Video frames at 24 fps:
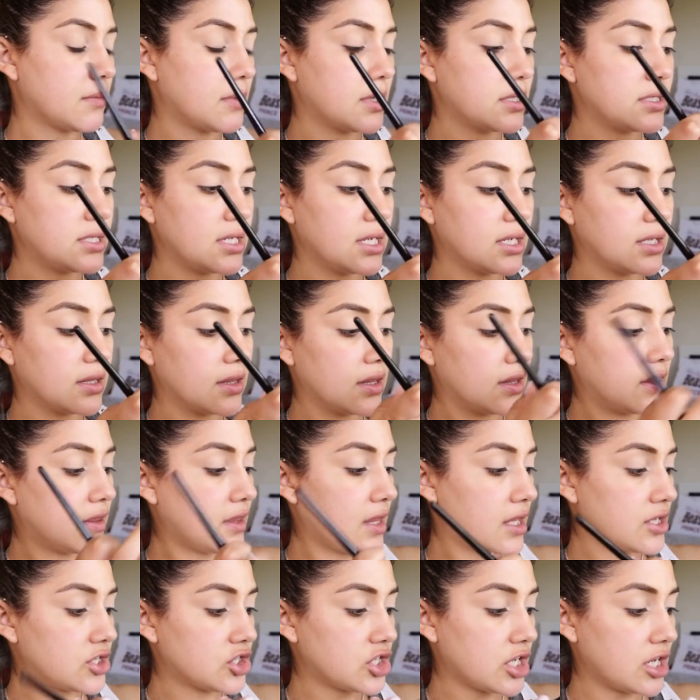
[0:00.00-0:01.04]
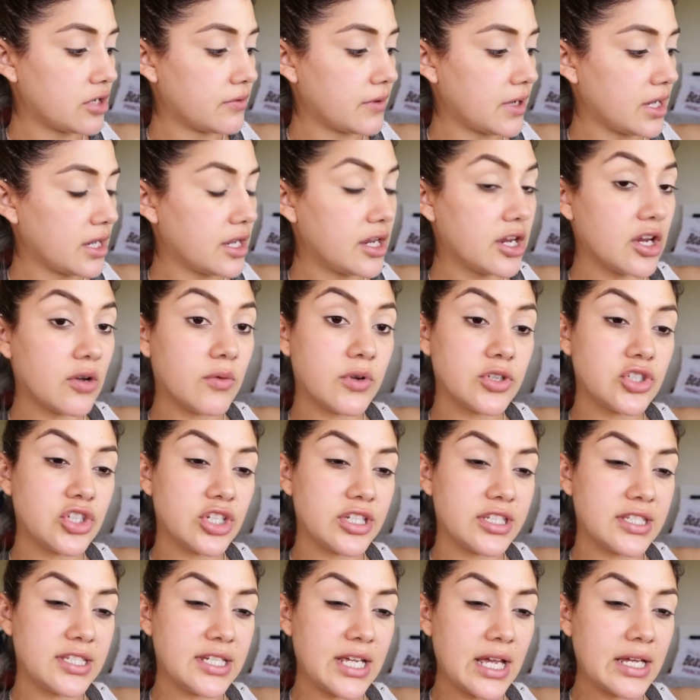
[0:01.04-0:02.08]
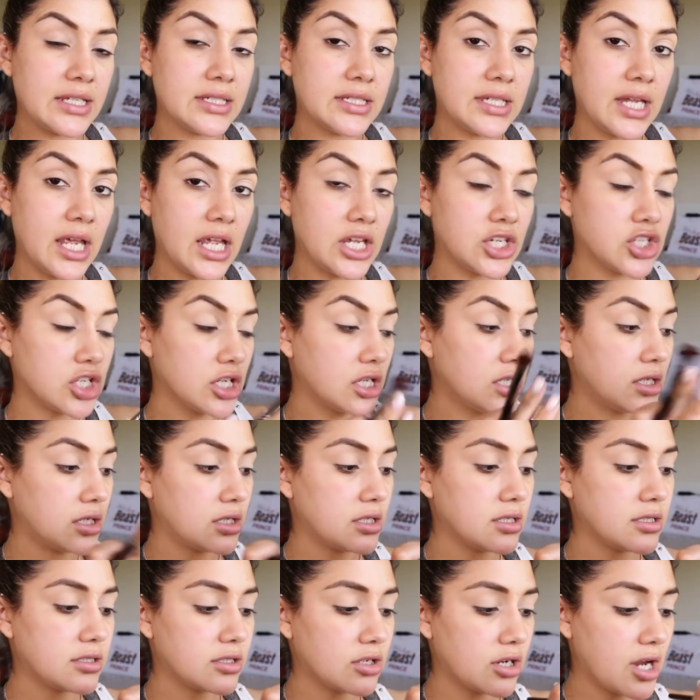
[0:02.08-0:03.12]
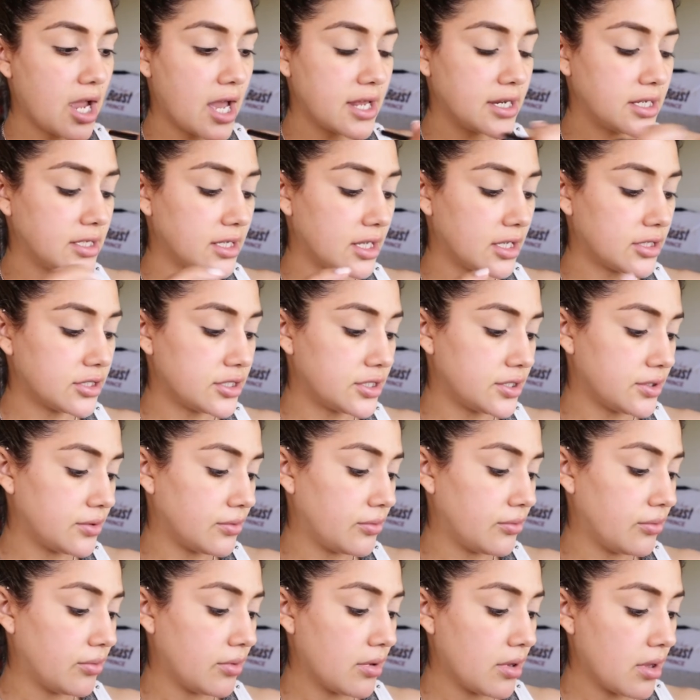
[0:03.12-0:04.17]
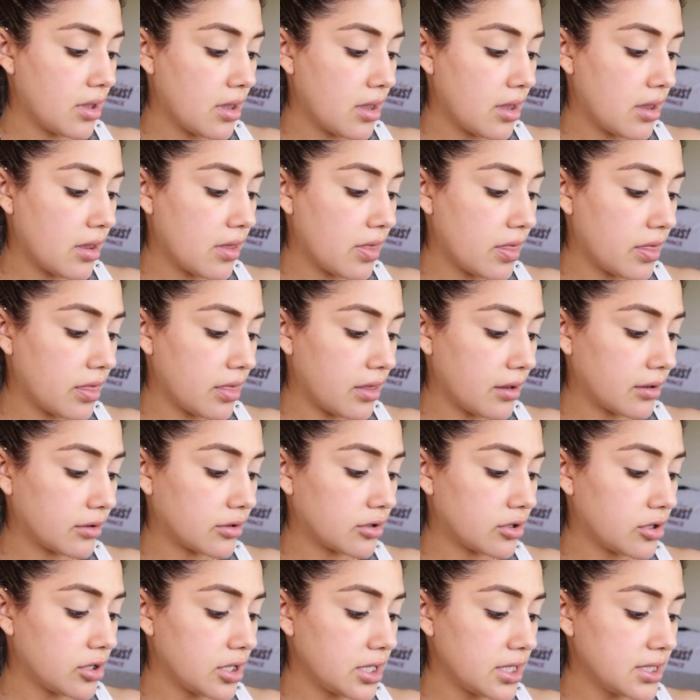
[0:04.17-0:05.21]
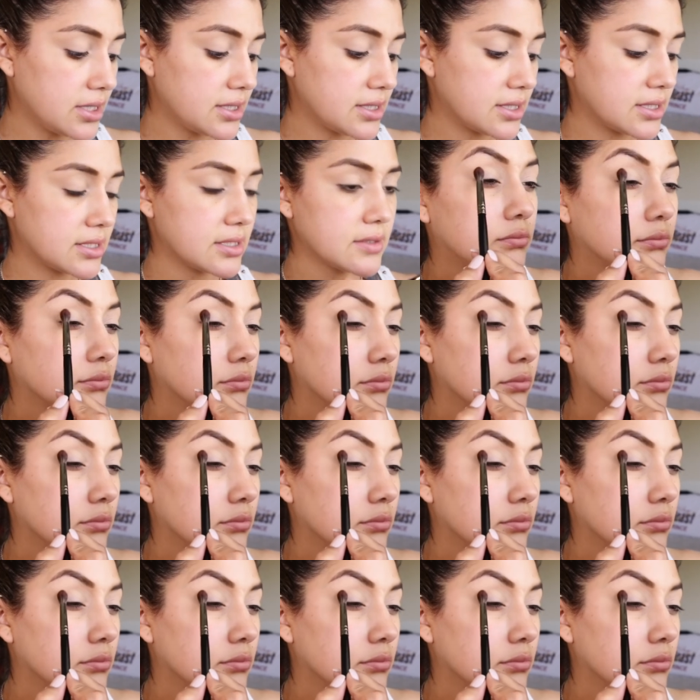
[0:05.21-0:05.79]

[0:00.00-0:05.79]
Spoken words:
I'm going to take this shade right here, which is Temptation, and start adding that to the crease.